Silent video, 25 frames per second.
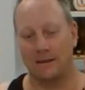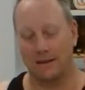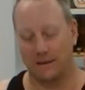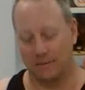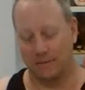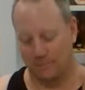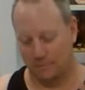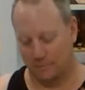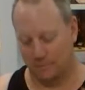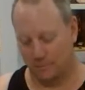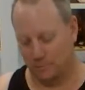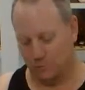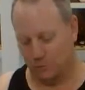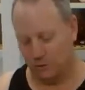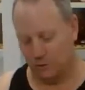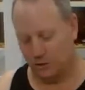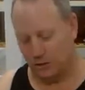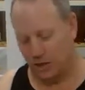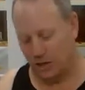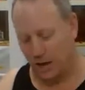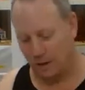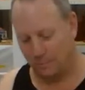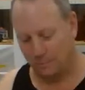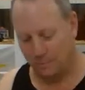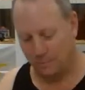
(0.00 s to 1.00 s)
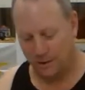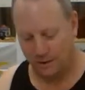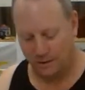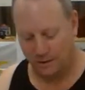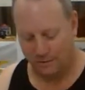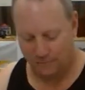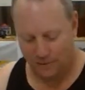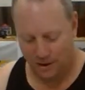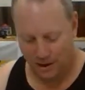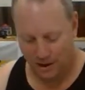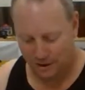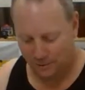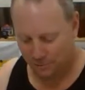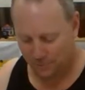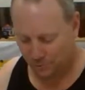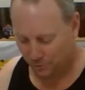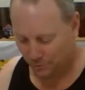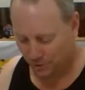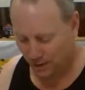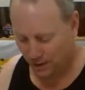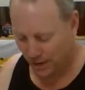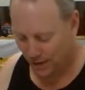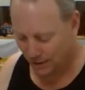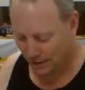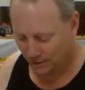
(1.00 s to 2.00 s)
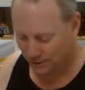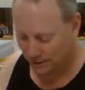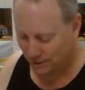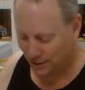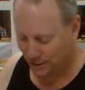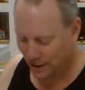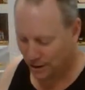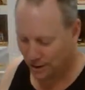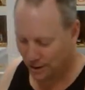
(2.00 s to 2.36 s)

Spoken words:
it was up, available now.